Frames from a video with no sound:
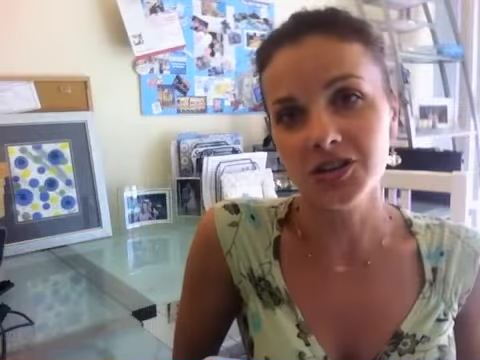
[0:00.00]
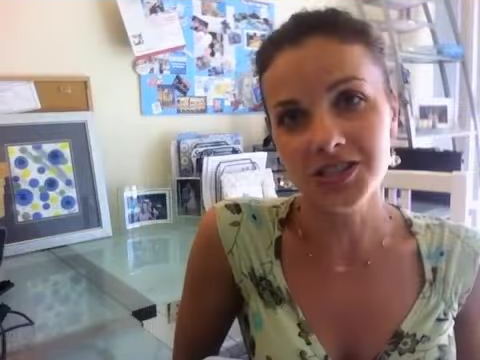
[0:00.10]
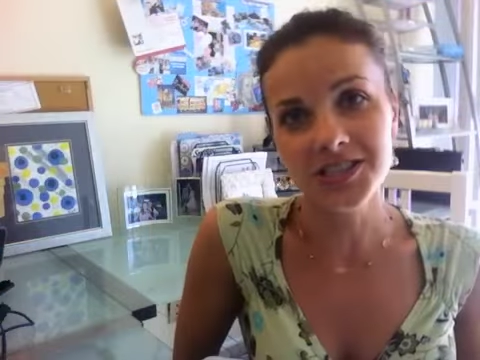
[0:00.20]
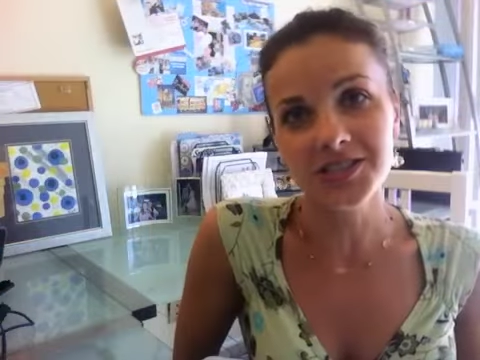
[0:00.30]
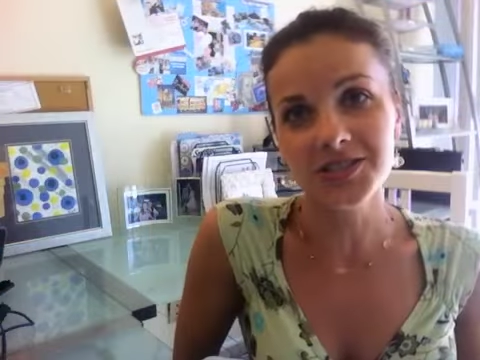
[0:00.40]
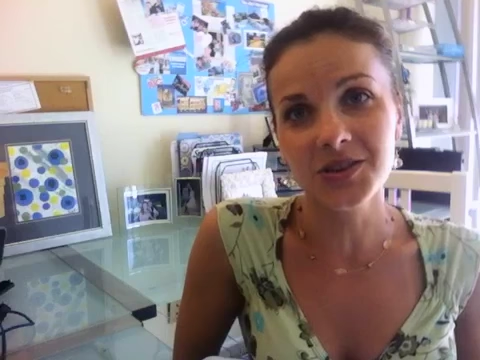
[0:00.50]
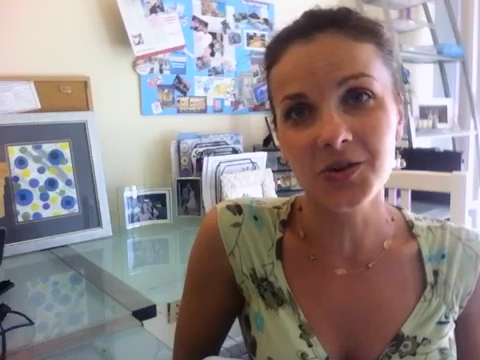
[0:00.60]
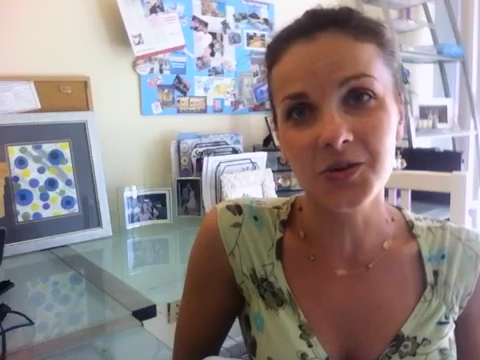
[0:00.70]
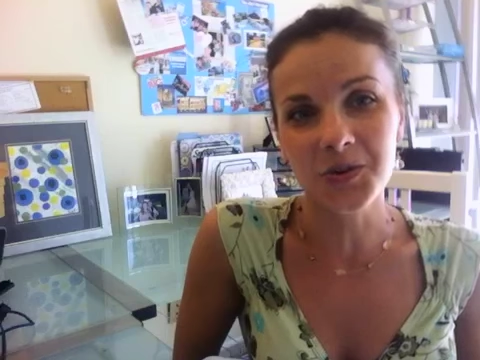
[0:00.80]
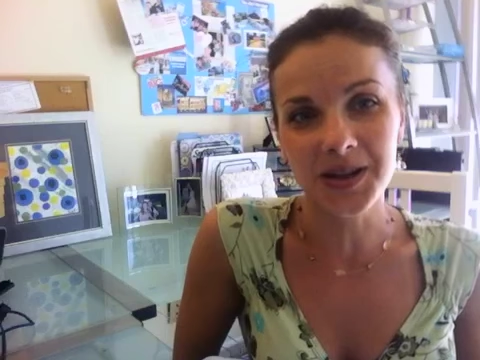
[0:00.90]
good deals
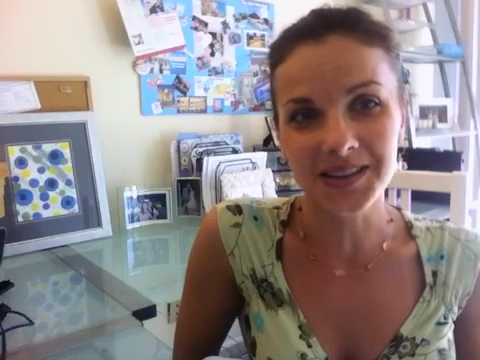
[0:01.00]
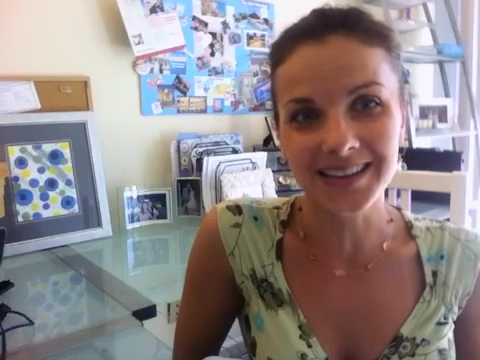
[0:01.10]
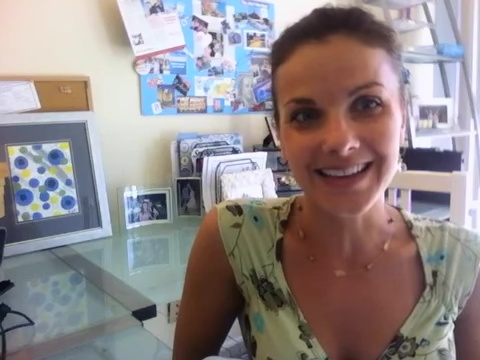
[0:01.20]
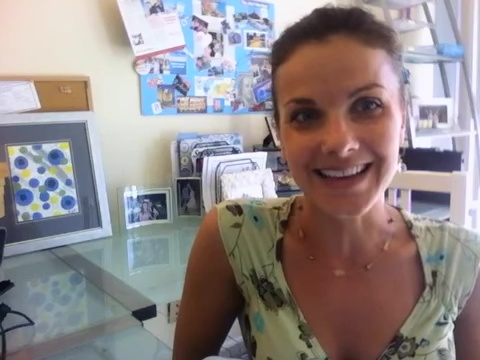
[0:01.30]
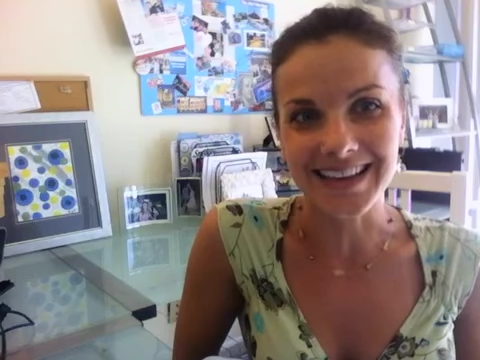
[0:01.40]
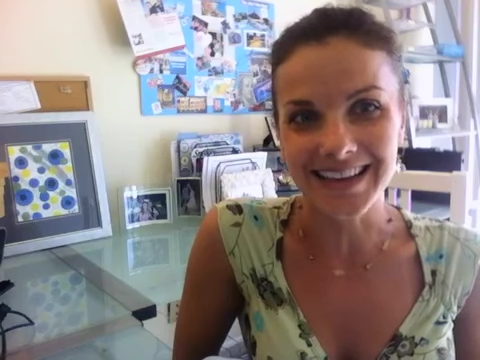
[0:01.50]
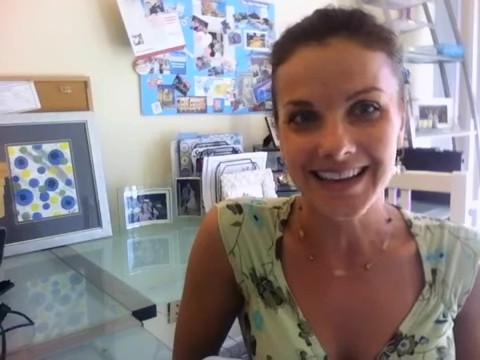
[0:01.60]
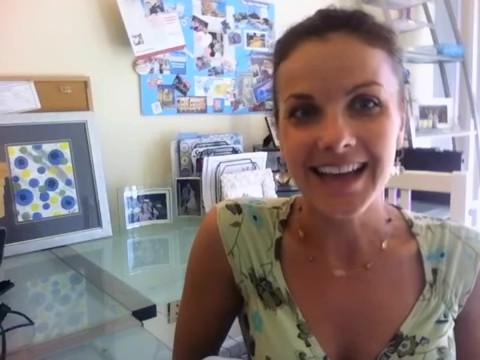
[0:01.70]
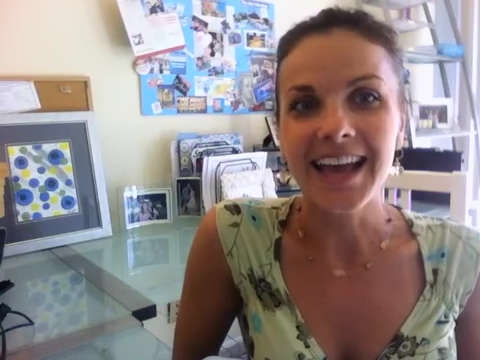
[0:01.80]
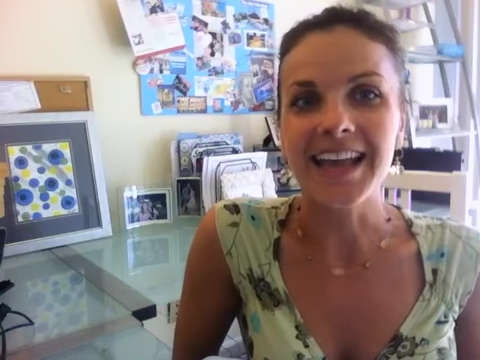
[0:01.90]
go quickly
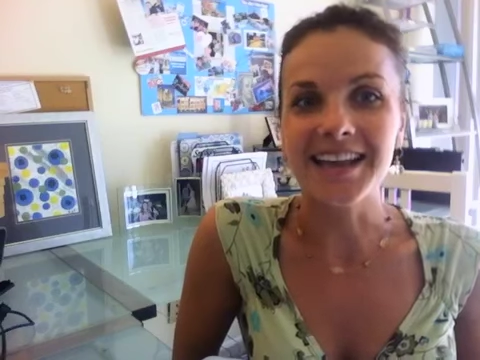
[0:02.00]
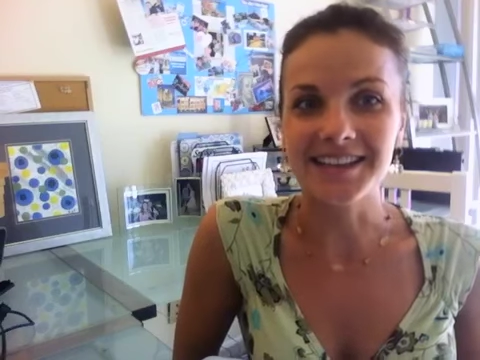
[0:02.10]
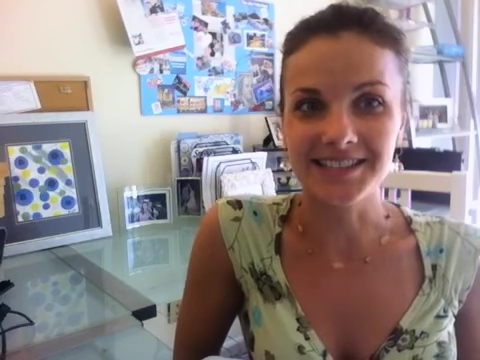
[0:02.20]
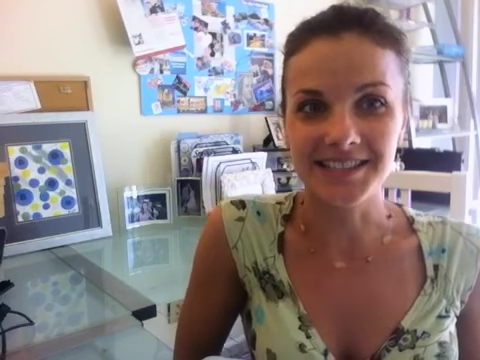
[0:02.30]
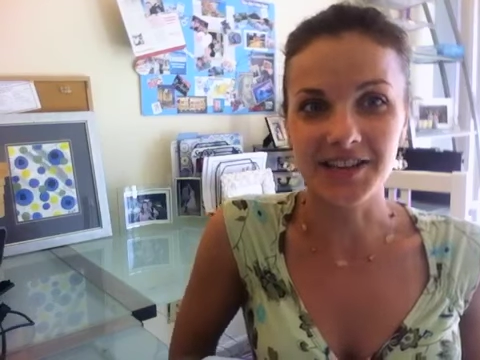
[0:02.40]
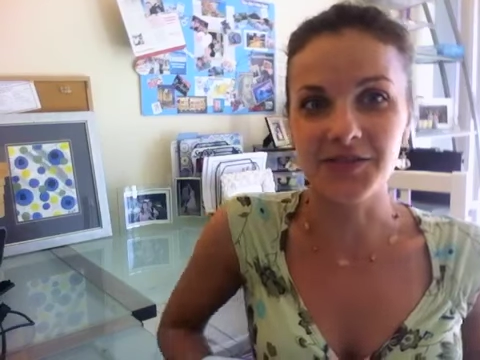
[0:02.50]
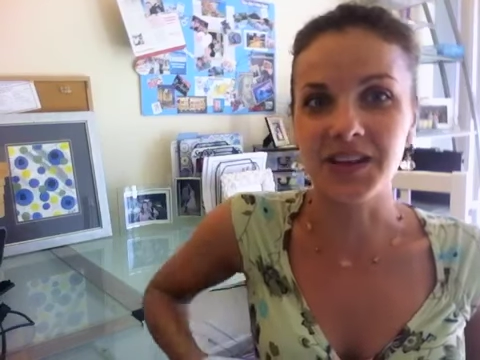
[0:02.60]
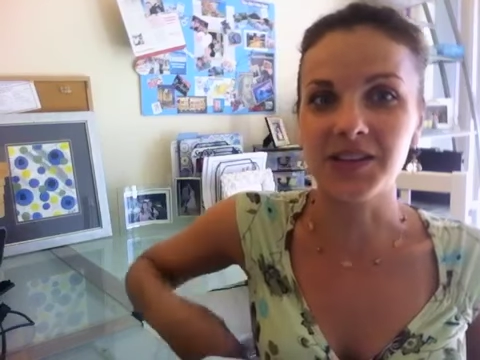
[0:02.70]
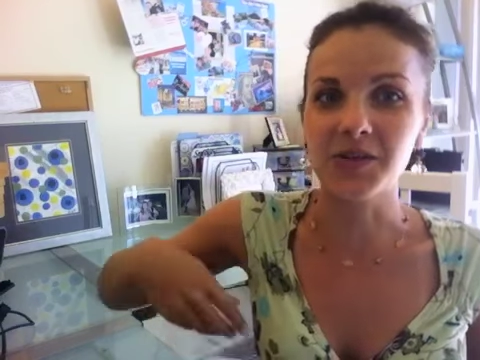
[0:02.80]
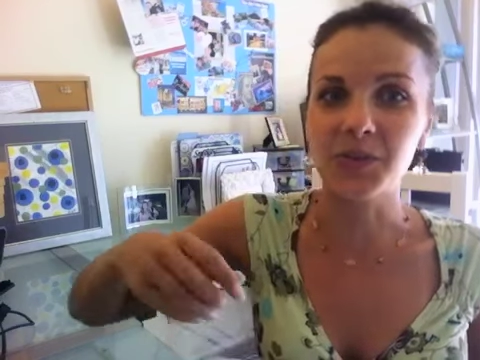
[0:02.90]
and
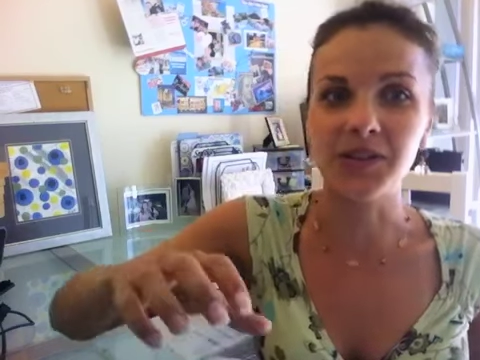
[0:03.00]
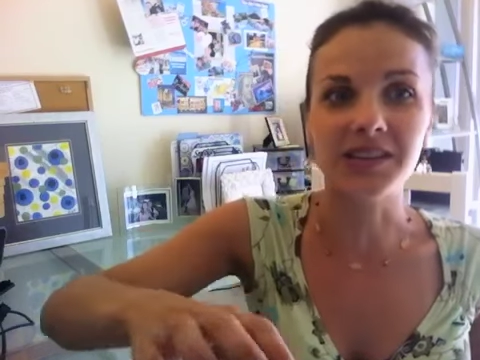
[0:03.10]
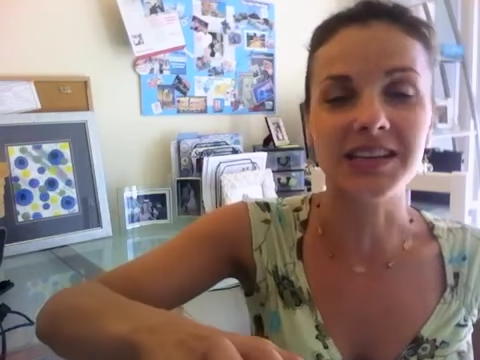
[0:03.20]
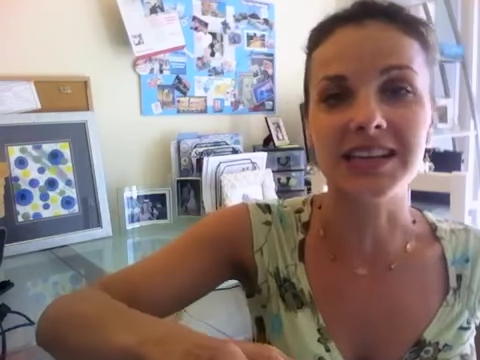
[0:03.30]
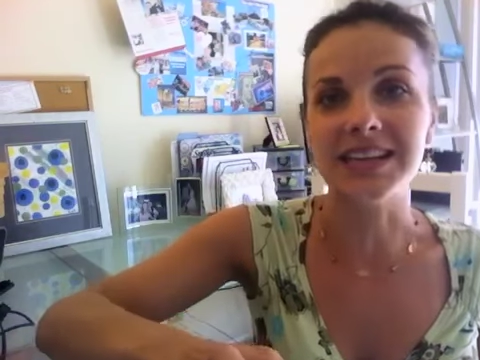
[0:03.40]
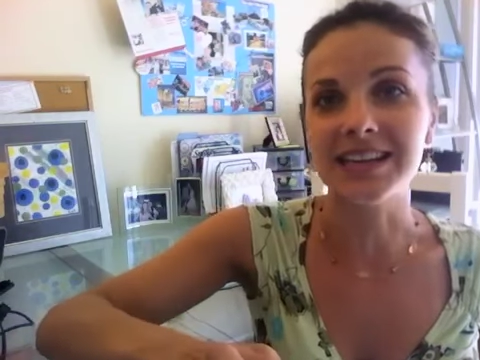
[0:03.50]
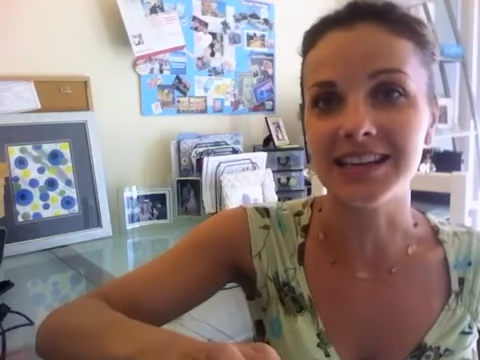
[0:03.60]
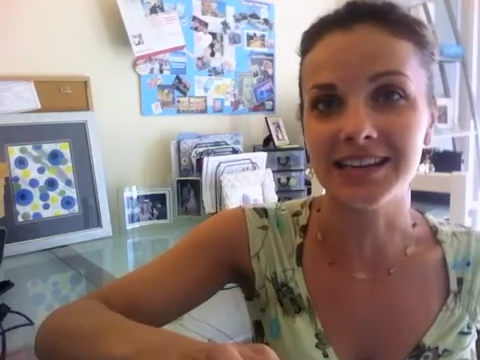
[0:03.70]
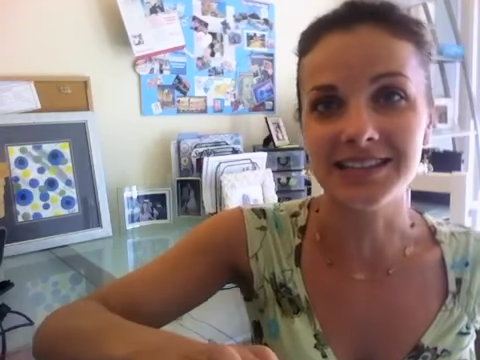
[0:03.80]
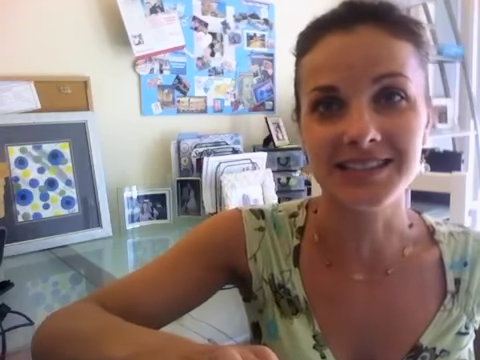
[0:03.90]
availability
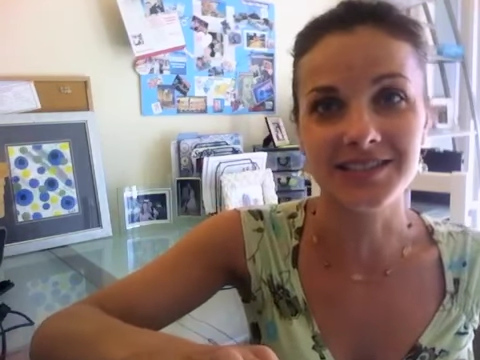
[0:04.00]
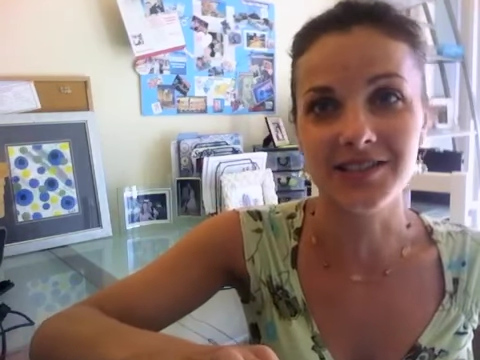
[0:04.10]
is